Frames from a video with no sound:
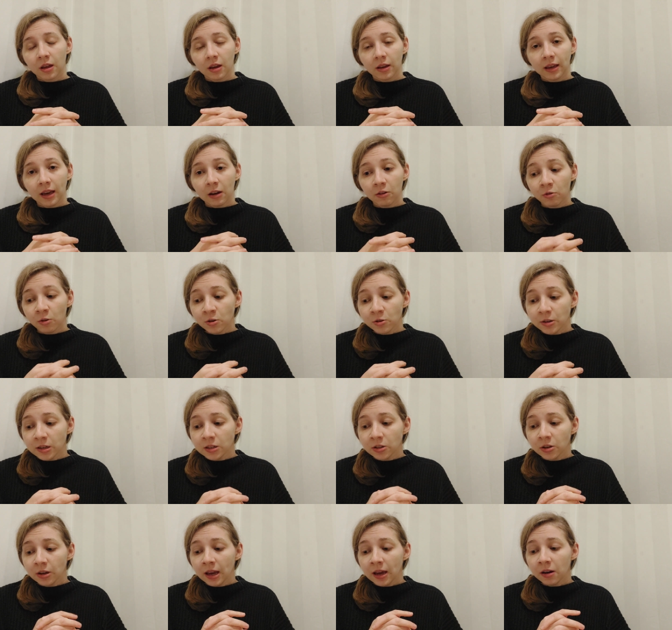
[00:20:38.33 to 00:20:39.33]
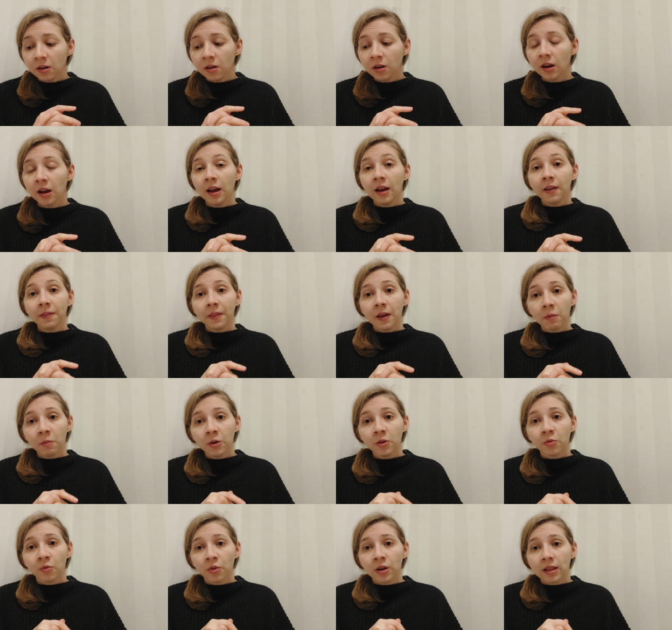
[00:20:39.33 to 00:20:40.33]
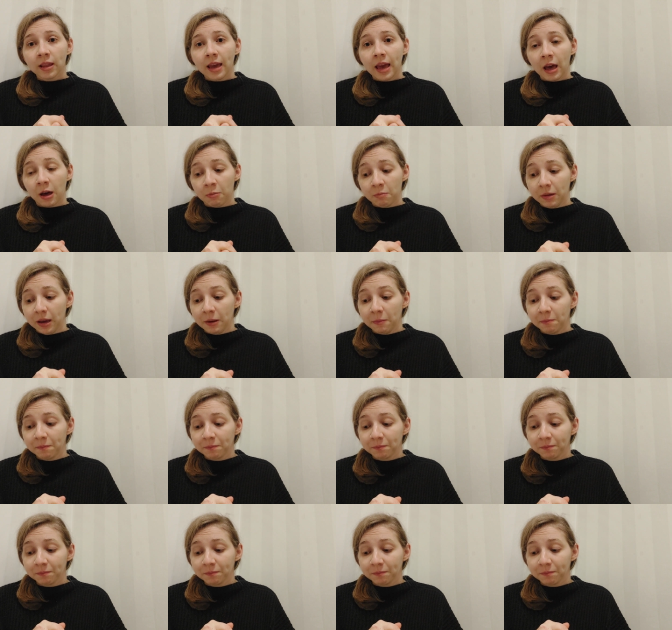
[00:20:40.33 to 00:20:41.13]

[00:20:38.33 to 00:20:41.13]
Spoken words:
get groceries together. That would really help me.